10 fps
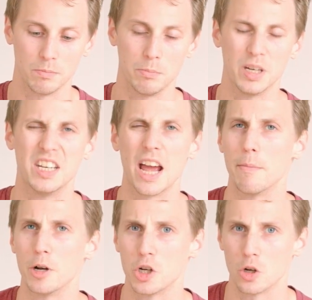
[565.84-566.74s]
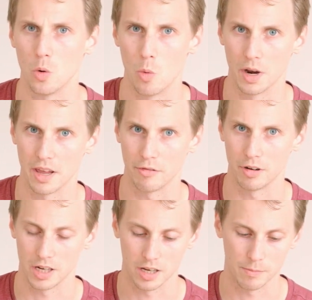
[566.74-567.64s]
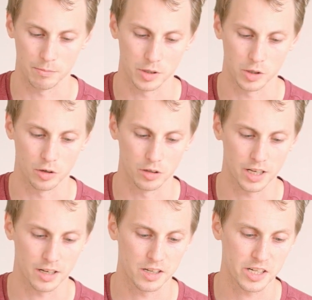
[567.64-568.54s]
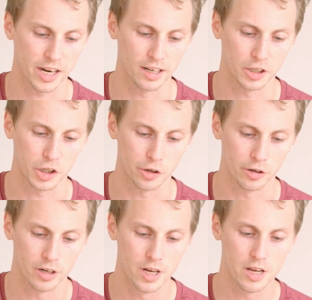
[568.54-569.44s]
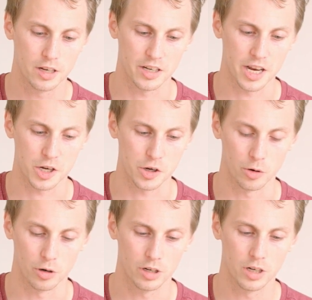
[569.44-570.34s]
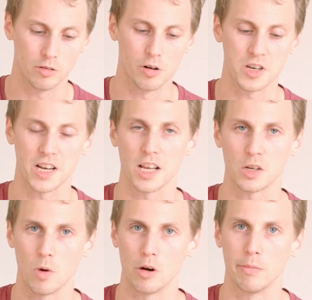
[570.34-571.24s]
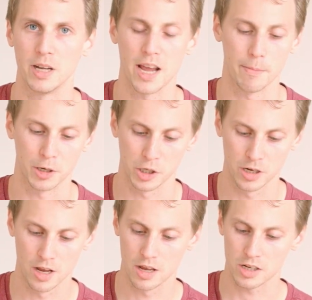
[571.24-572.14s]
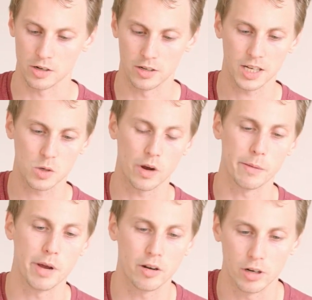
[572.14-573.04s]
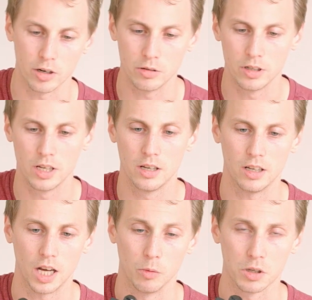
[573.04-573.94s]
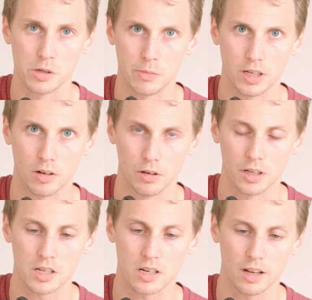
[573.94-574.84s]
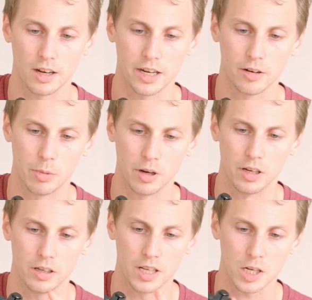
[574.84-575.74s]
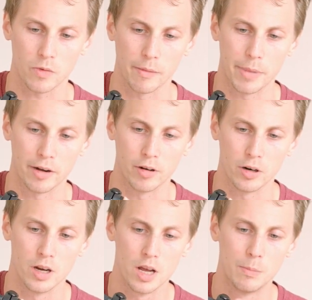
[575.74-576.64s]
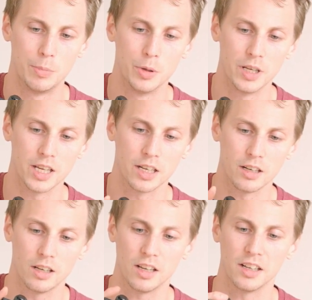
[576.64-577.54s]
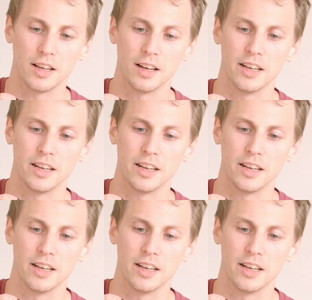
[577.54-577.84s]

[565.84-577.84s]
be damaged or whatever. You're not entirely sure that your rosettas won't be damaged. So that's why Benro, I will zoom in on this later, but that's why Benro put in a